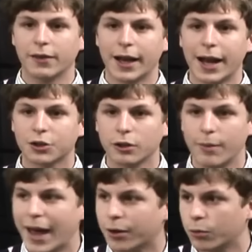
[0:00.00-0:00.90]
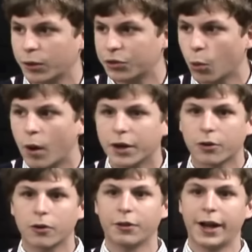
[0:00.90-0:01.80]
that actually mattered with the one
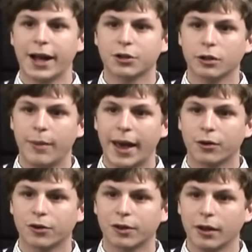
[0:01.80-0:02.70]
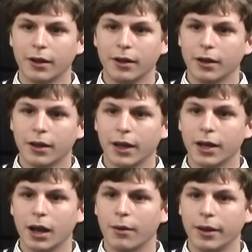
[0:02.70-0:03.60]
girl that actually matters, and